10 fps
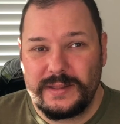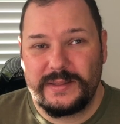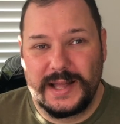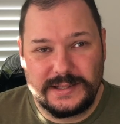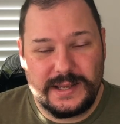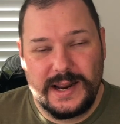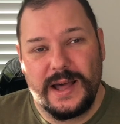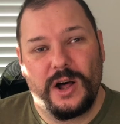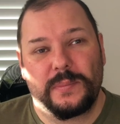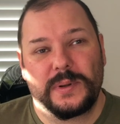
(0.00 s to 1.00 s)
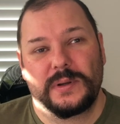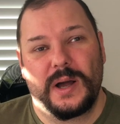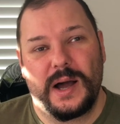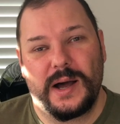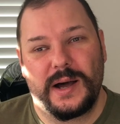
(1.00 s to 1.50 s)
that's going to help.
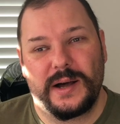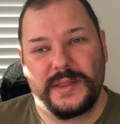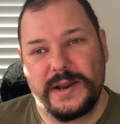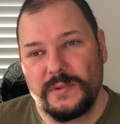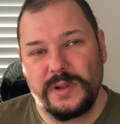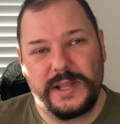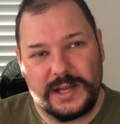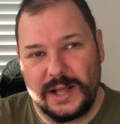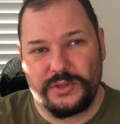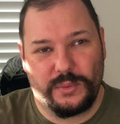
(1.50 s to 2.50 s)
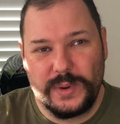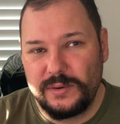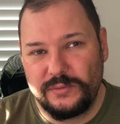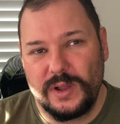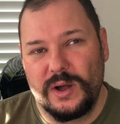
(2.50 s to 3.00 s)
Uh, they really cut the
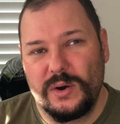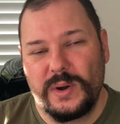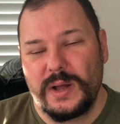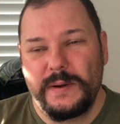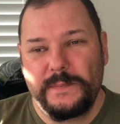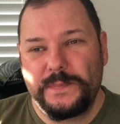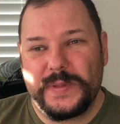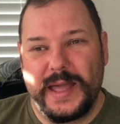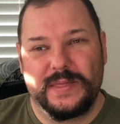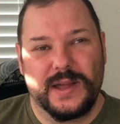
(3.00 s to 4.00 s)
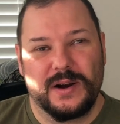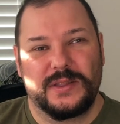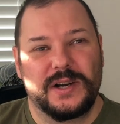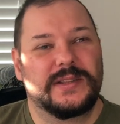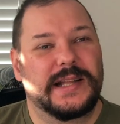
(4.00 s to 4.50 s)
wind flow, and they're,
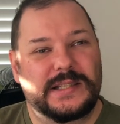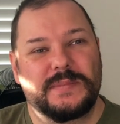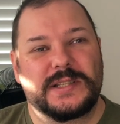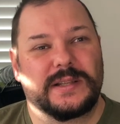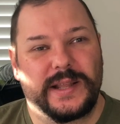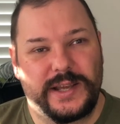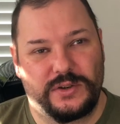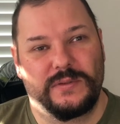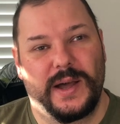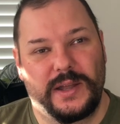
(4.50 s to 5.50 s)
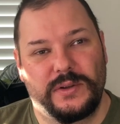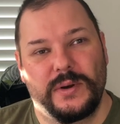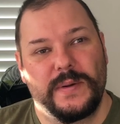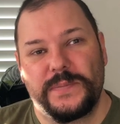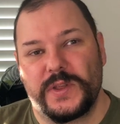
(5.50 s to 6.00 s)
they're, that's some insulation value.
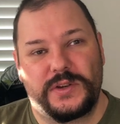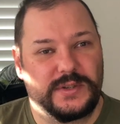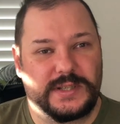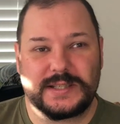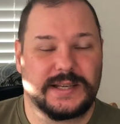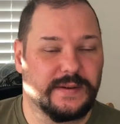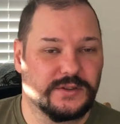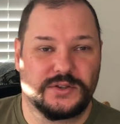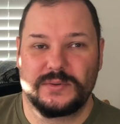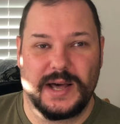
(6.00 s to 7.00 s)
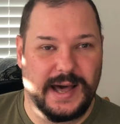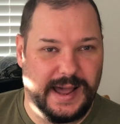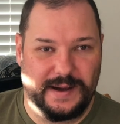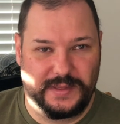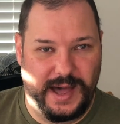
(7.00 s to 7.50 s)
The 267s do not
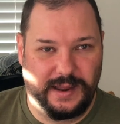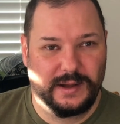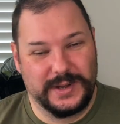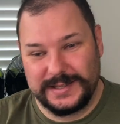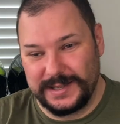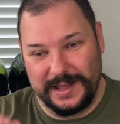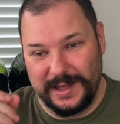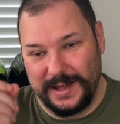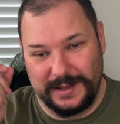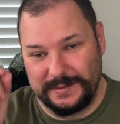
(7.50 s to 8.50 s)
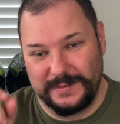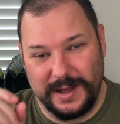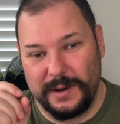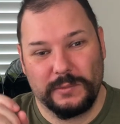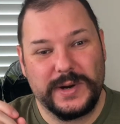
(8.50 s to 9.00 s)
have that. It's a,
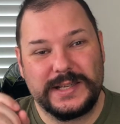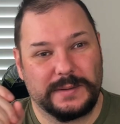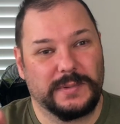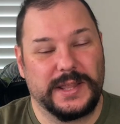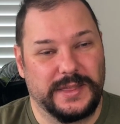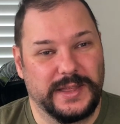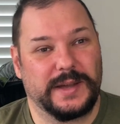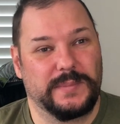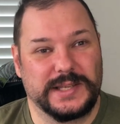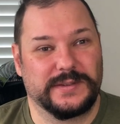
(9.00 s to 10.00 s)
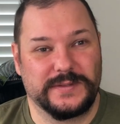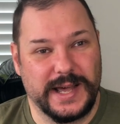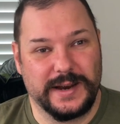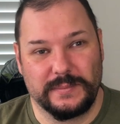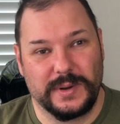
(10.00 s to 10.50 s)
a, a reasonably thick piece of
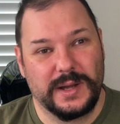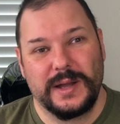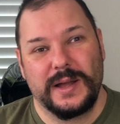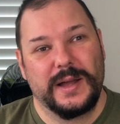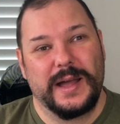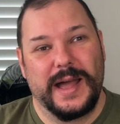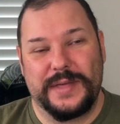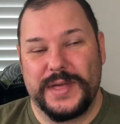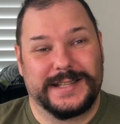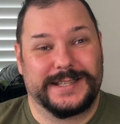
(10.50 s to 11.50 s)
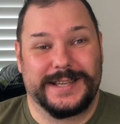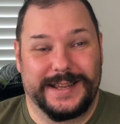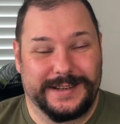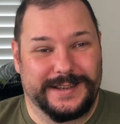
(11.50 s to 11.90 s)
denim, and that's it.